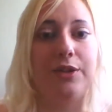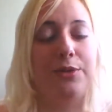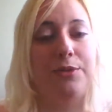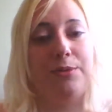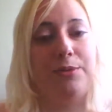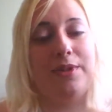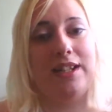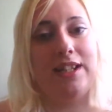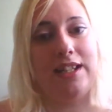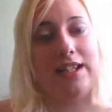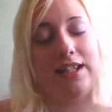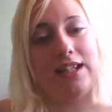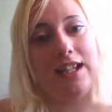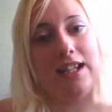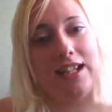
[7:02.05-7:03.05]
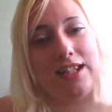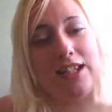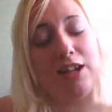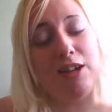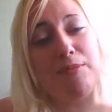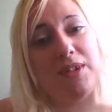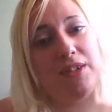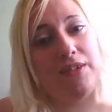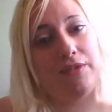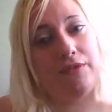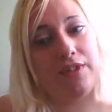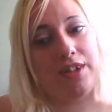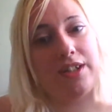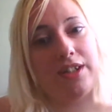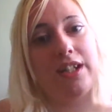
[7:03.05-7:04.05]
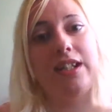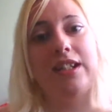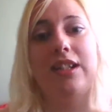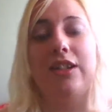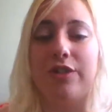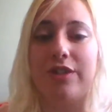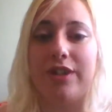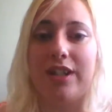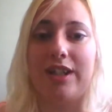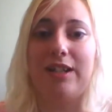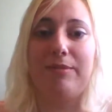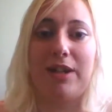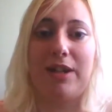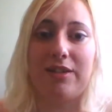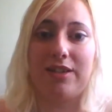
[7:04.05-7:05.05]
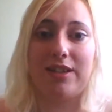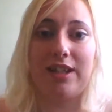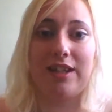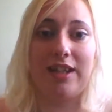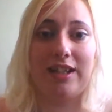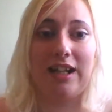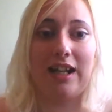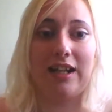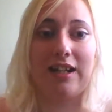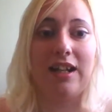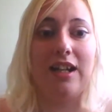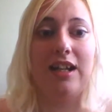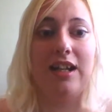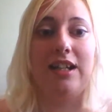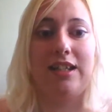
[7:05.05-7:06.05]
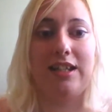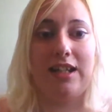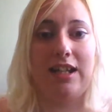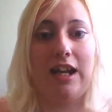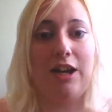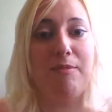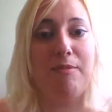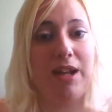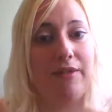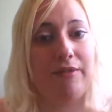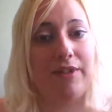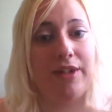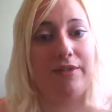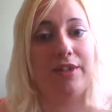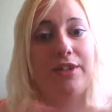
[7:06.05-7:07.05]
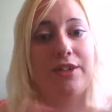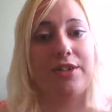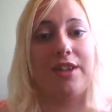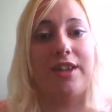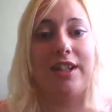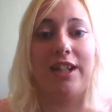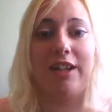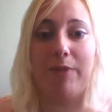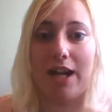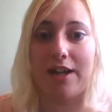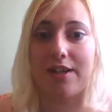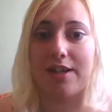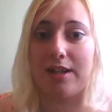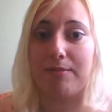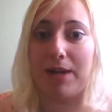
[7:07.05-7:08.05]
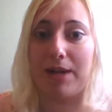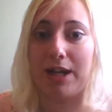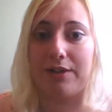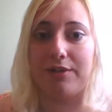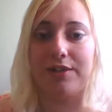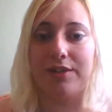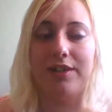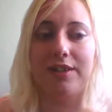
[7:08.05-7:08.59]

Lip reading: who is up in the front talking about something that is to help everyone or something they're passionate about.